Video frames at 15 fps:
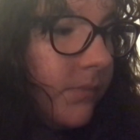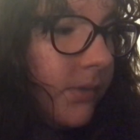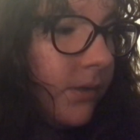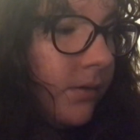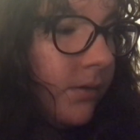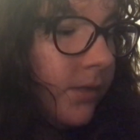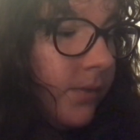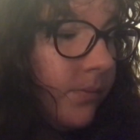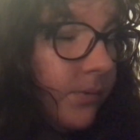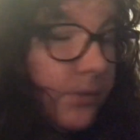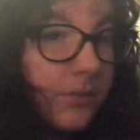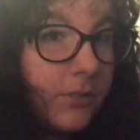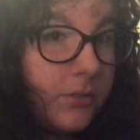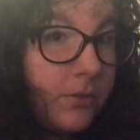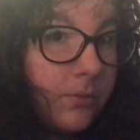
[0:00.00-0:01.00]
all I wanted
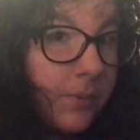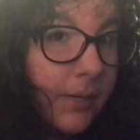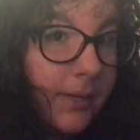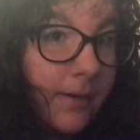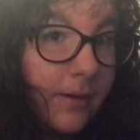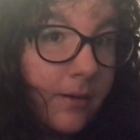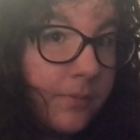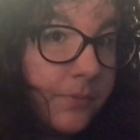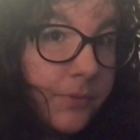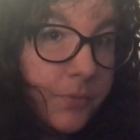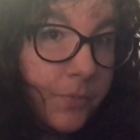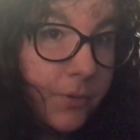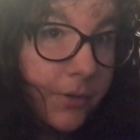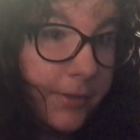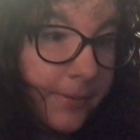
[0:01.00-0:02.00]
to do when I got up this
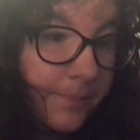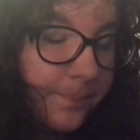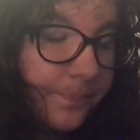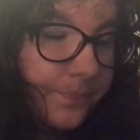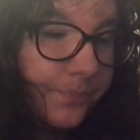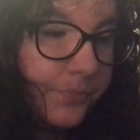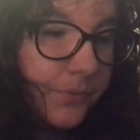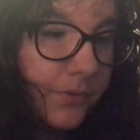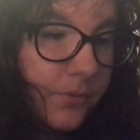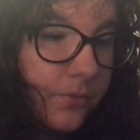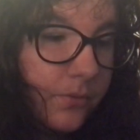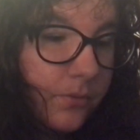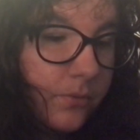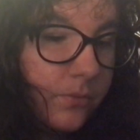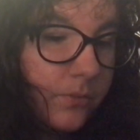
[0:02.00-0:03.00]
morning
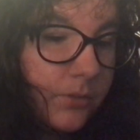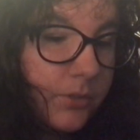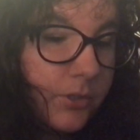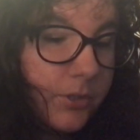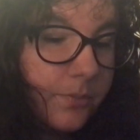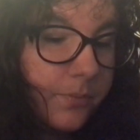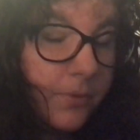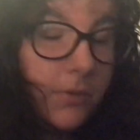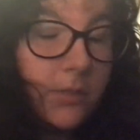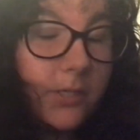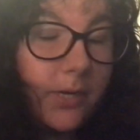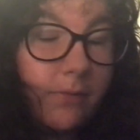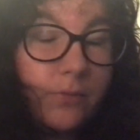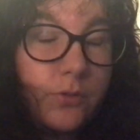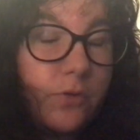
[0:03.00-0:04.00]
was just pull the
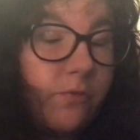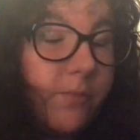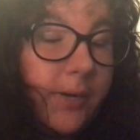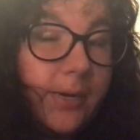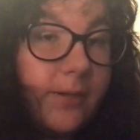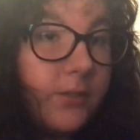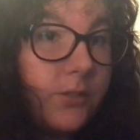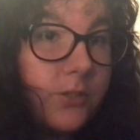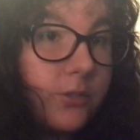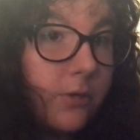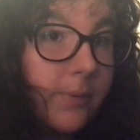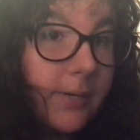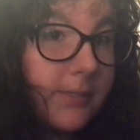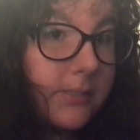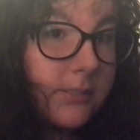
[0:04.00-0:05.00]
covers over my head and just go
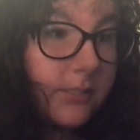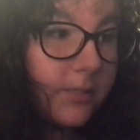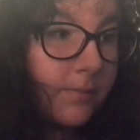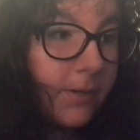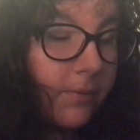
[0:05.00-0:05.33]
back to sleep.